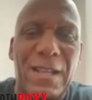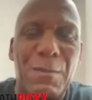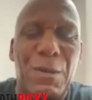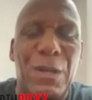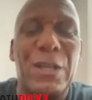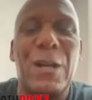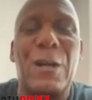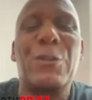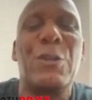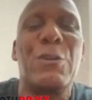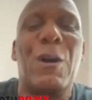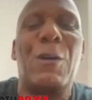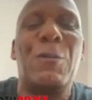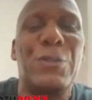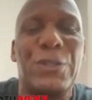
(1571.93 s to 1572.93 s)
But you go to
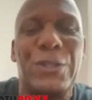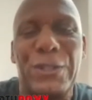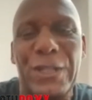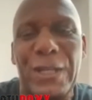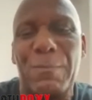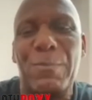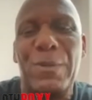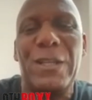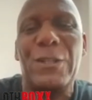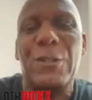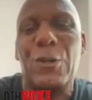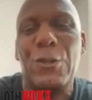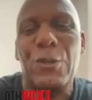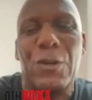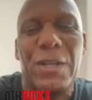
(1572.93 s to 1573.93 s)
your own GP's
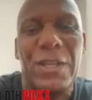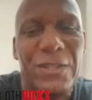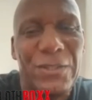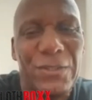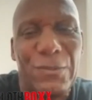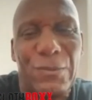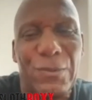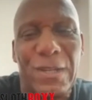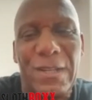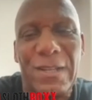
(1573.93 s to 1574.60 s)
got your history.